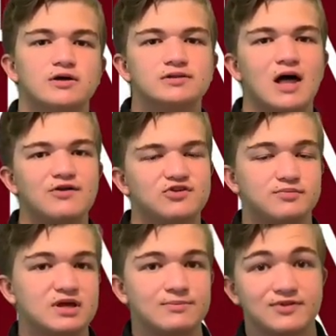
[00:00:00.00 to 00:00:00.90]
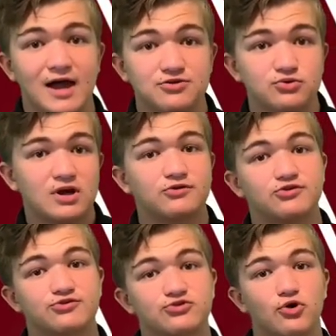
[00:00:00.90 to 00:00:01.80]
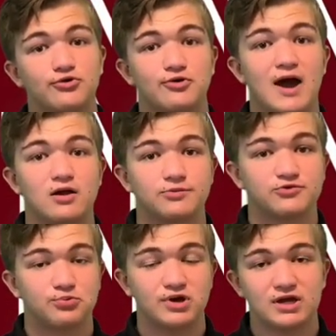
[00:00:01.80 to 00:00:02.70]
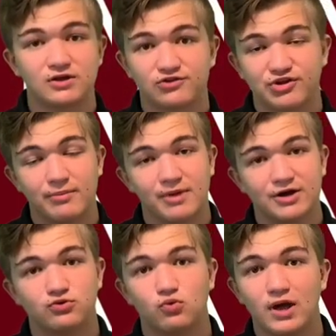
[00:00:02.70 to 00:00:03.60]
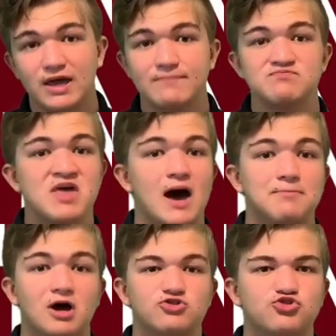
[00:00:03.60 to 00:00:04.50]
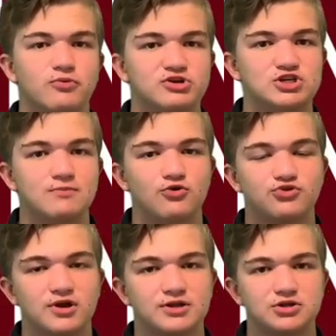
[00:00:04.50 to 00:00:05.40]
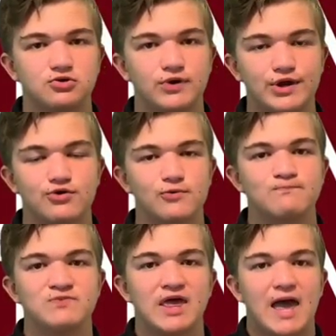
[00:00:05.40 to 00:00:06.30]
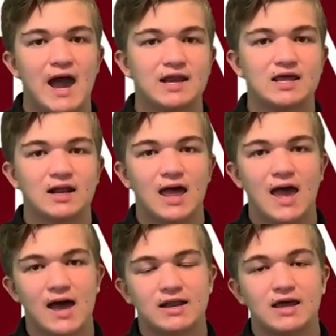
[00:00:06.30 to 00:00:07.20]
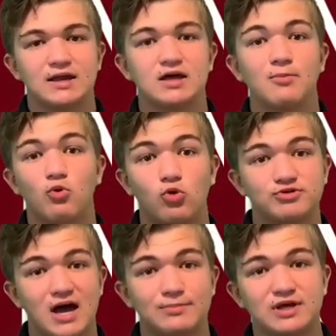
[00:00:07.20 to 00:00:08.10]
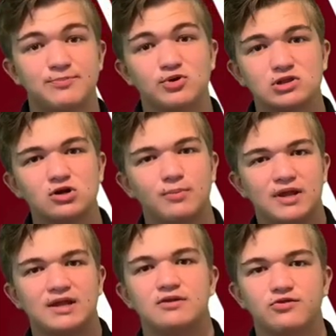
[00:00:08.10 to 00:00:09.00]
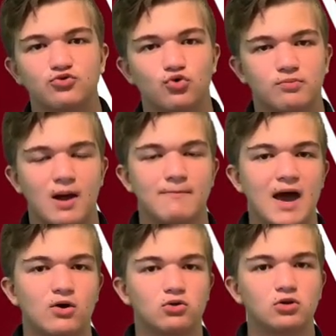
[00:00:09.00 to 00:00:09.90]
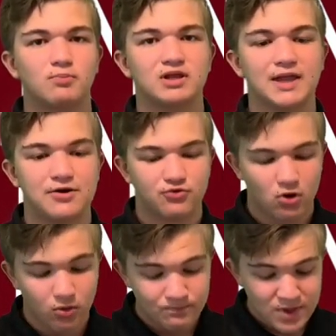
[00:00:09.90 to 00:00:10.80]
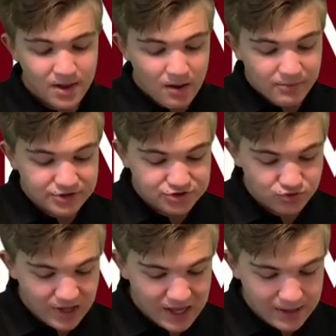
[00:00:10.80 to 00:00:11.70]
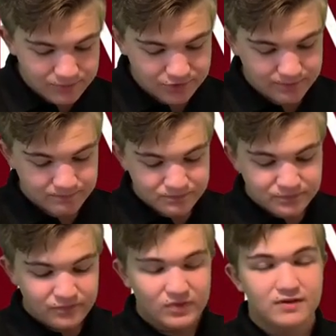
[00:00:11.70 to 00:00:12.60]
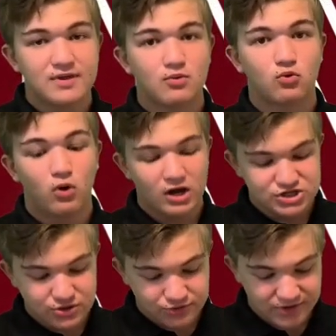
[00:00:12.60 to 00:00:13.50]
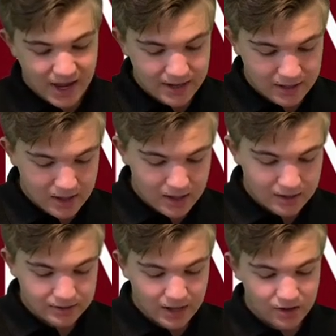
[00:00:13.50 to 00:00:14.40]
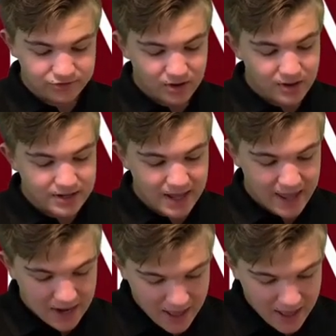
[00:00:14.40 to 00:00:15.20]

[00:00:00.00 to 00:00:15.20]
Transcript: Some teams like to announce a starter out of spring. Some like to wait. I'm not sure what Jimbo's going to do here at A&M. But we'll dive deeper a little bit into this quarterback battle a little bit later on. But the two names that we're watching are Zach Calzon and